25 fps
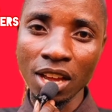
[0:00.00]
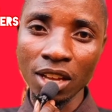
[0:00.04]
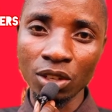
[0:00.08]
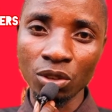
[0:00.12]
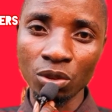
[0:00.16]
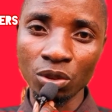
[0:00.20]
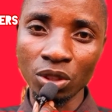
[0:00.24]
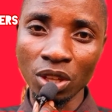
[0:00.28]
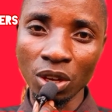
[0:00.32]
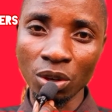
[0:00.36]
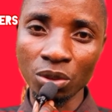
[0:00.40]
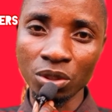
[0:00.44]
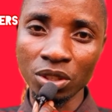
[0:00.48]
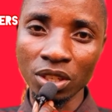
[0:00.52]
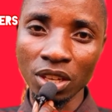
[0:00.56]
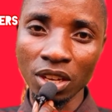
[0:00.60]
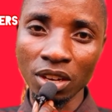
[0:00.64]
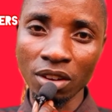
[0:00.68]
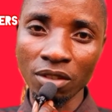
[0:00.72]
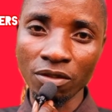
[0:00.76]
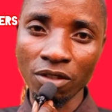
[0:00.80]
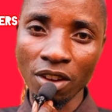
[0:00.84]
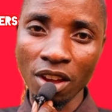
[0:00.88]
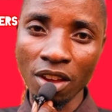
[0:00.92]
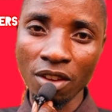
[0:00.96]

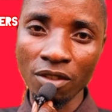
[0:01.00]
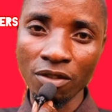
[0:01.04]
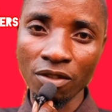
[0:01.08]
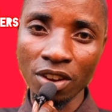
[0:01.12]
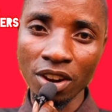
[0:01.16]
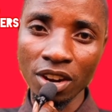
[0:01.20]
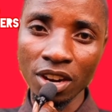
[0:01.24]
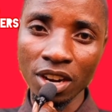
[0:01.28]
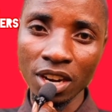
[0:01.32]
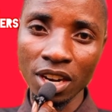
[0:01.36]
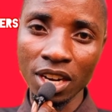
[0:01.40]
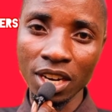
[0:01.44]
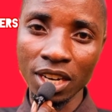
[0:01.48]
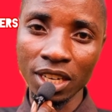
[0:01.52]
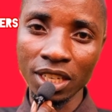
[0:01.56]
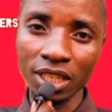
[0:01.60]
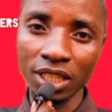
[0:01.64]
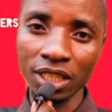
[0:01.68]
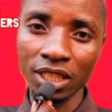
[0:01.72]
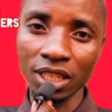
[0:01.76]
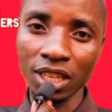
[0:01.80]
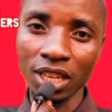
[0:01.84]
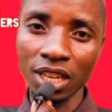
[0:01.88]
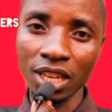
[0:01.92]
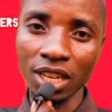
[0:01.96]

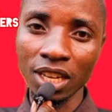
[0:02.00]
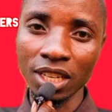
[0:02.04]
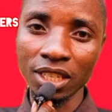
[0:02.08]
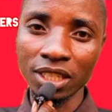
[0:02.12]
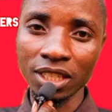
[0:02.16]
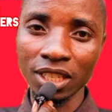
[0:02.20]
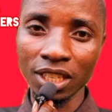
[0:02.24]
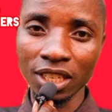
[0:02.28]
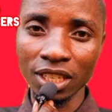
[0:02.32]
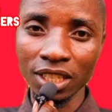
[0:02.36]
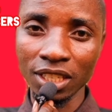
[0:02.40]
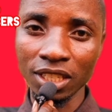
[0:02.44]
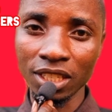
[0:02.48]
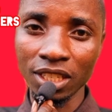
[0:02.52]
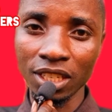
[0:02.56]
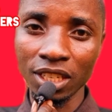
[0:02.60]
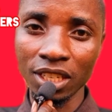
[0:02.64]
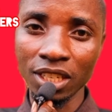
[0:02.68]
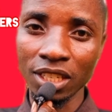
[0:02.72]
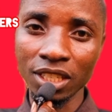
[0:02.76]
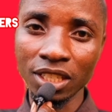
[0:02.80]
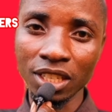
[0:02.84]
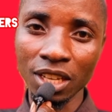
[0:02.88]
2,516